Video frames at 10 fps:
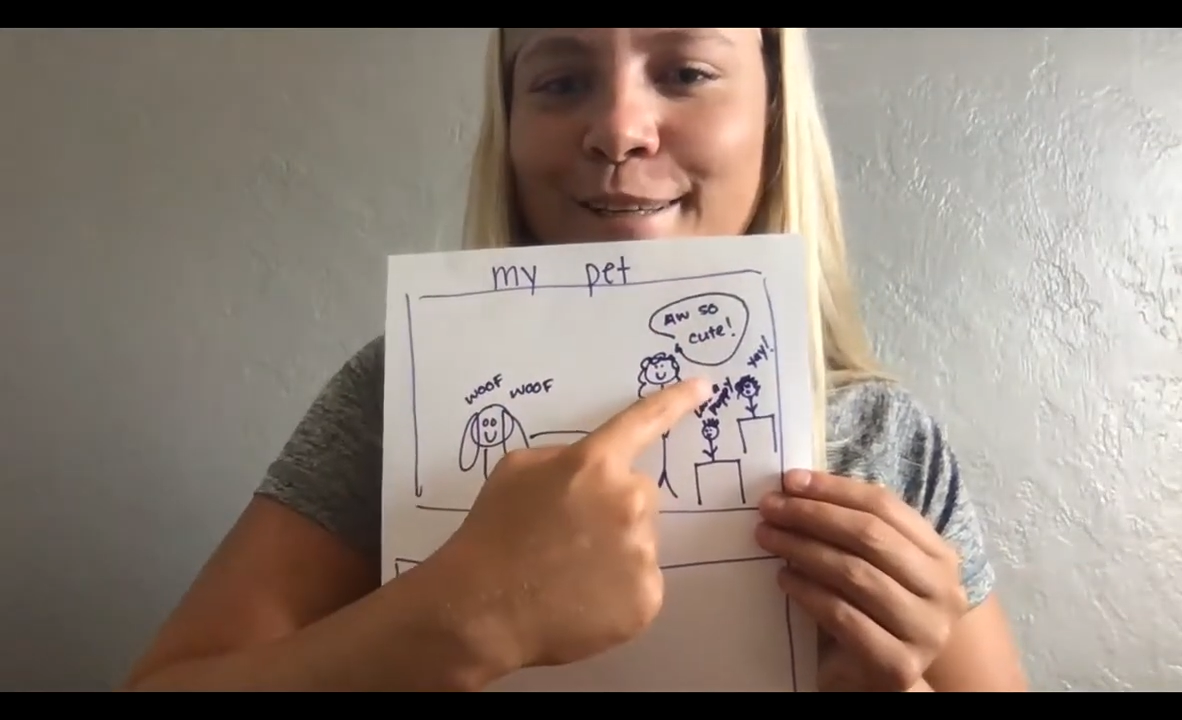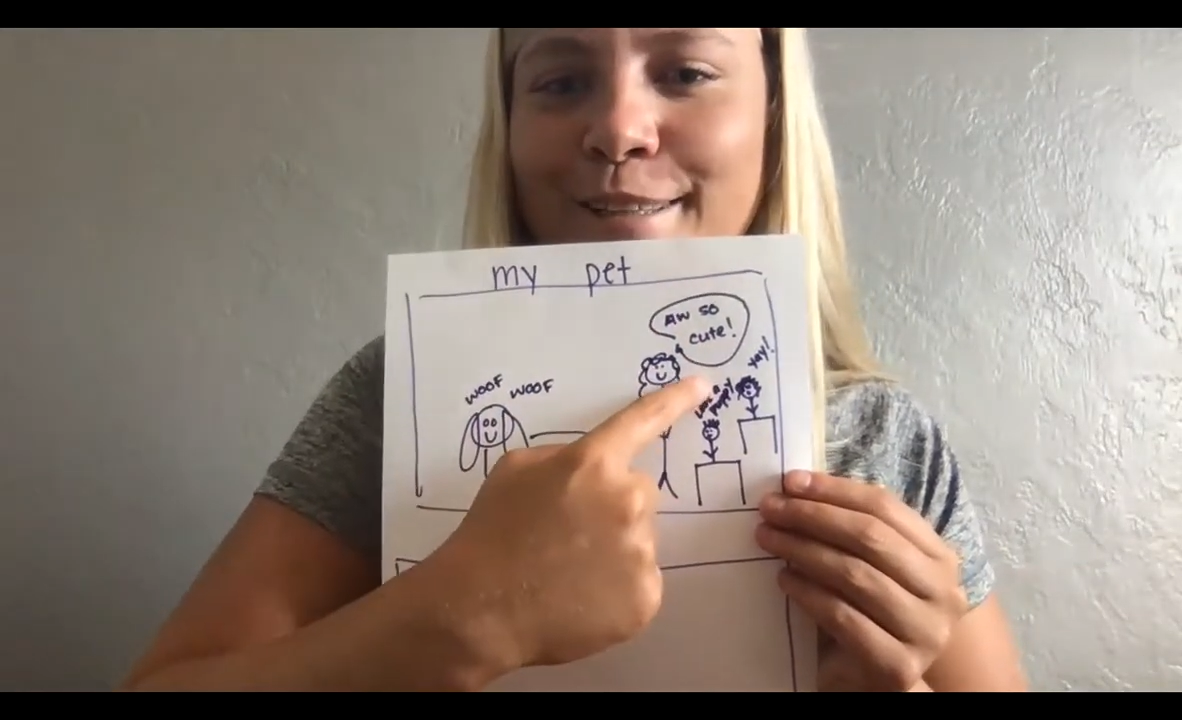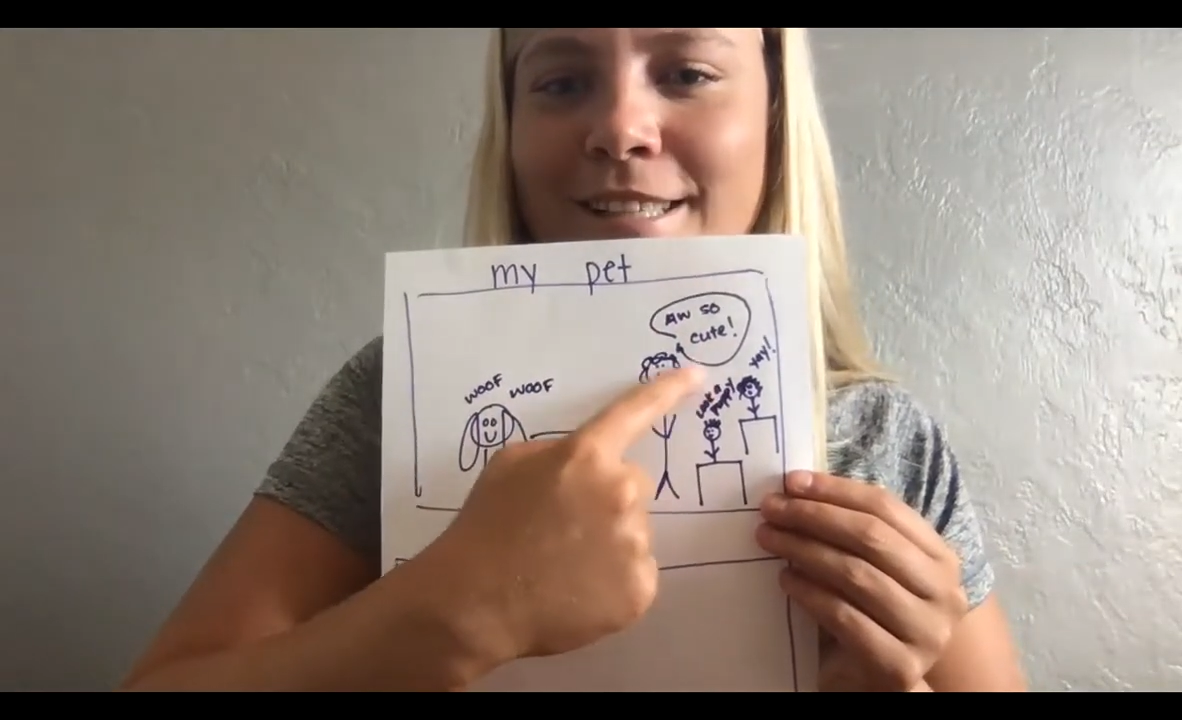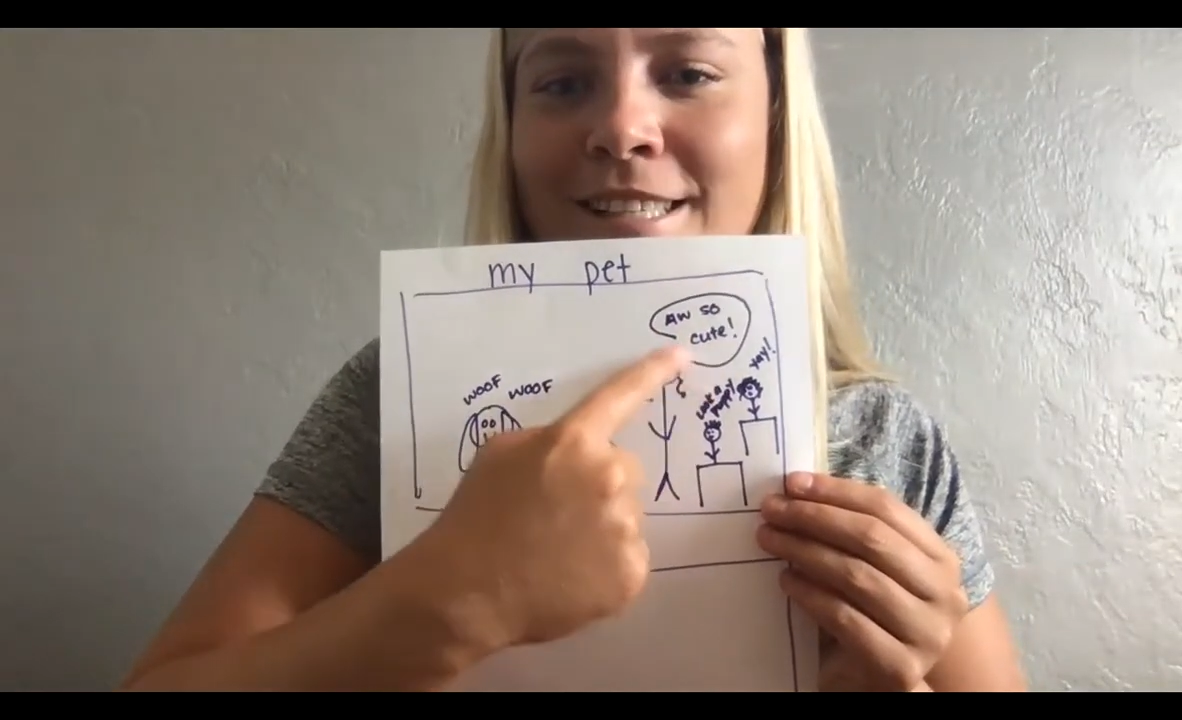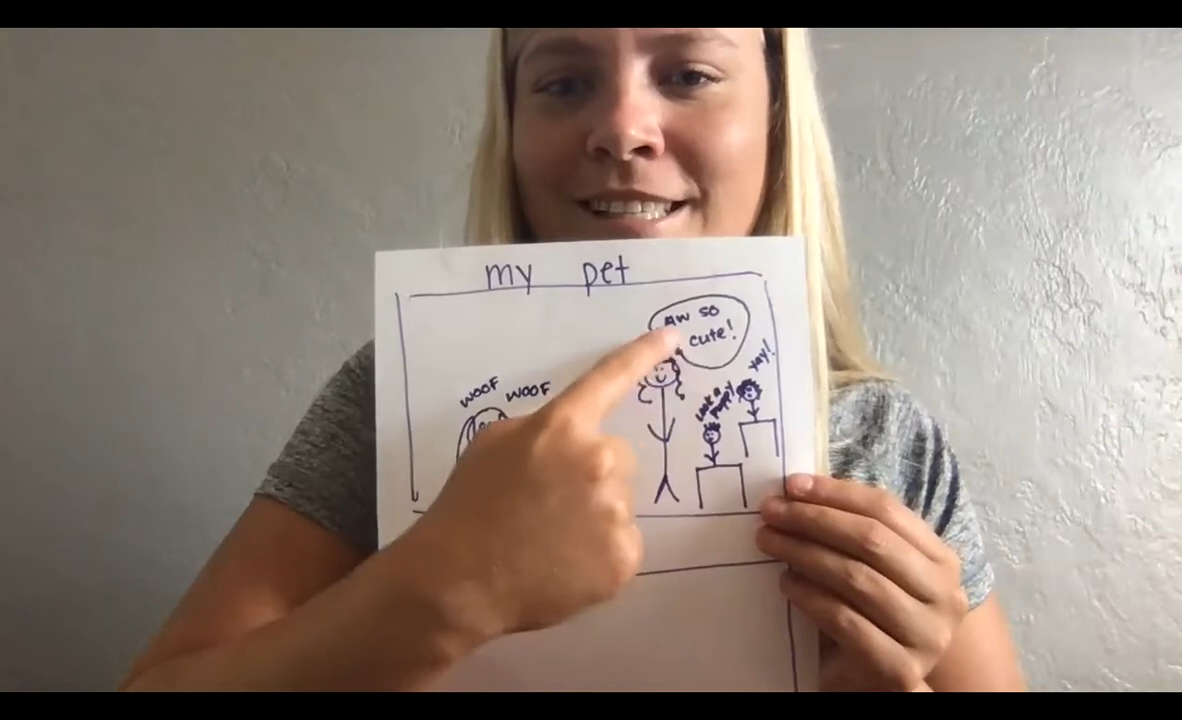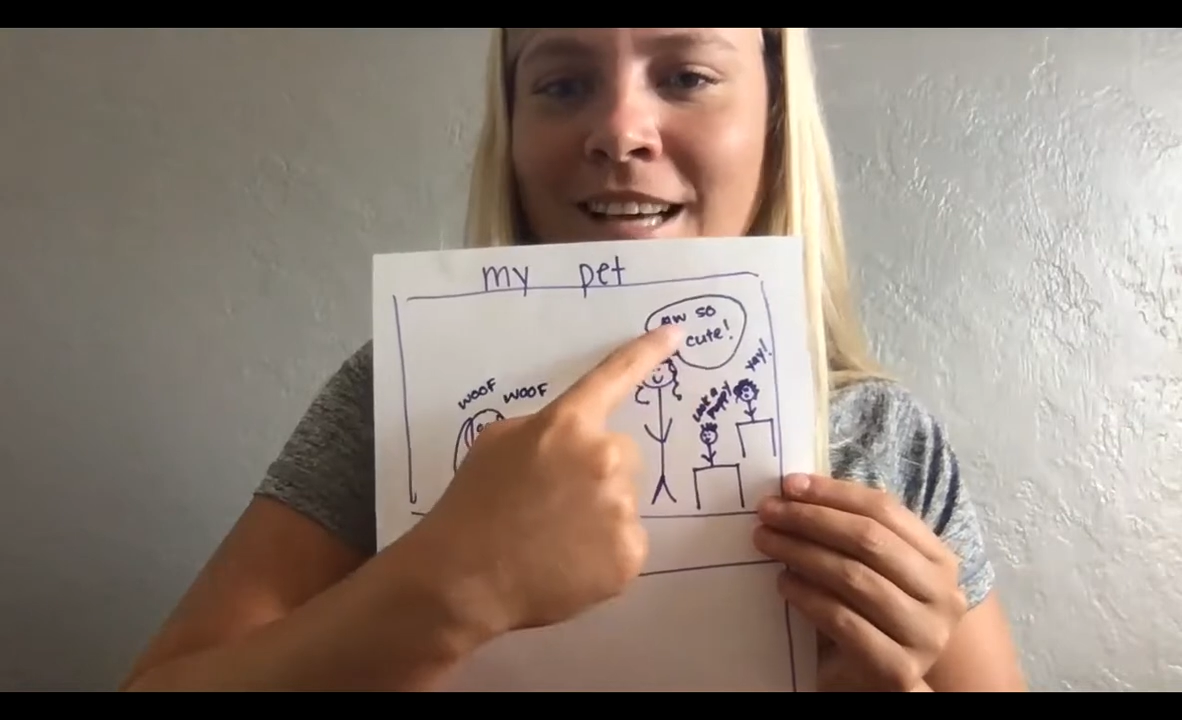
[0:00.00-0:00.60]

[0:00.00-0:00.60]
cute."